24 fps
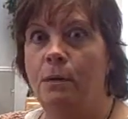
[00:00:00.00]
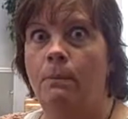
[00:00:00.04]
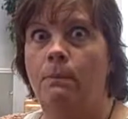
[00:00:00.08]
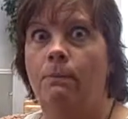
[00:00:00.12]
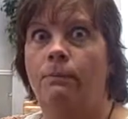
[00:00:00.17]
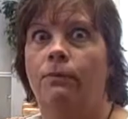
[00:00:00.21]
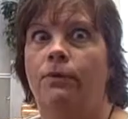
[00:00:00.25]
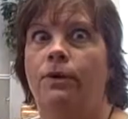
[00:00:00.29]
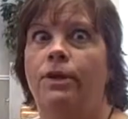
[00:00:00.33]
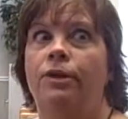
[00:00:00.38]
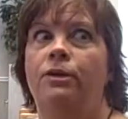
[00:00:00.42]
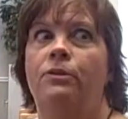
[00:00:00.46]

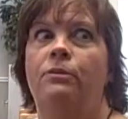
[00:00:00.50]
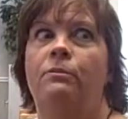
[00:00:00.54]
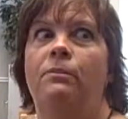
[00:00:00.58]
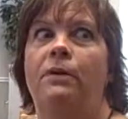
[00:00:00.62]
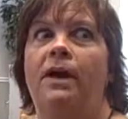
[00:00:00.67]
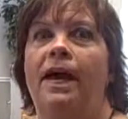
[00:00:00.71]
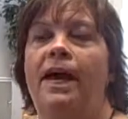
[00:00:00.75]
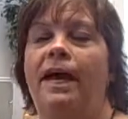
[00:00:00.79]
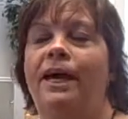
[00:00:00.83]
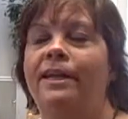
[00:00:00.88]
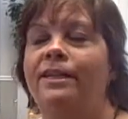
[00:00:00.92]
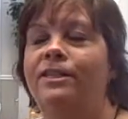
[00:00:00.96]
bring you
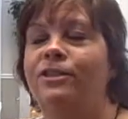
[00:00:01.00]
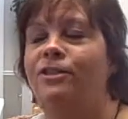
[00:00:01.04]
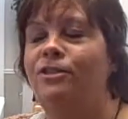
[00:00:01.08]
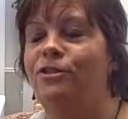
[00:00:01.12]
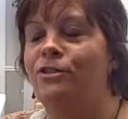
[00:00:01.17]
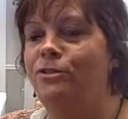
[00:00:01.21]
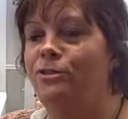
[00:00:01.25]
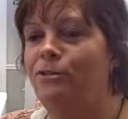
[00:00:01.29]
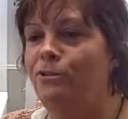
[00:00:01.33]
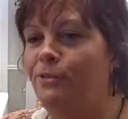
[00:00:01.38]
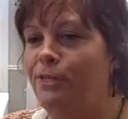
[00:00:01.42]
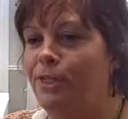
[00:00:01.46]
back to
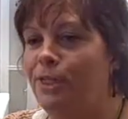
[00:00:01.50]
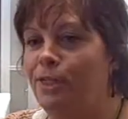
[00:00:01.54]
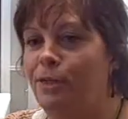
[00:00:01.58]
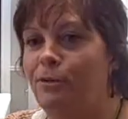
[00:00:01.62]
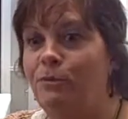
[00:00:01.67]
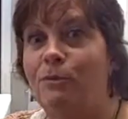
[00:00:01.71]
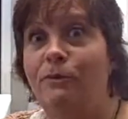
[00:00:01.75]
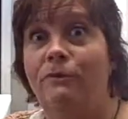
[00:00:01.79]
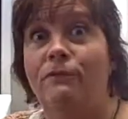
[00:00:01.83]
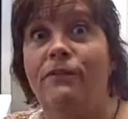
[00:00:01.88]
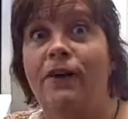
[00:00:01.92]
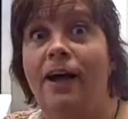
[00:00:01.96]
when you
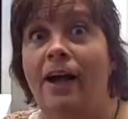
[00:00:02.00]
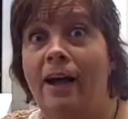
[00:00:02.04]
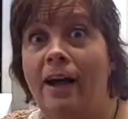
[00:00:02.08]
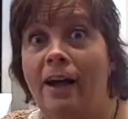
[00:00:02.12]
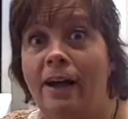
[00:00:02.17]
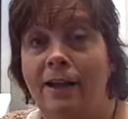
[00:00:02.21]
were 5,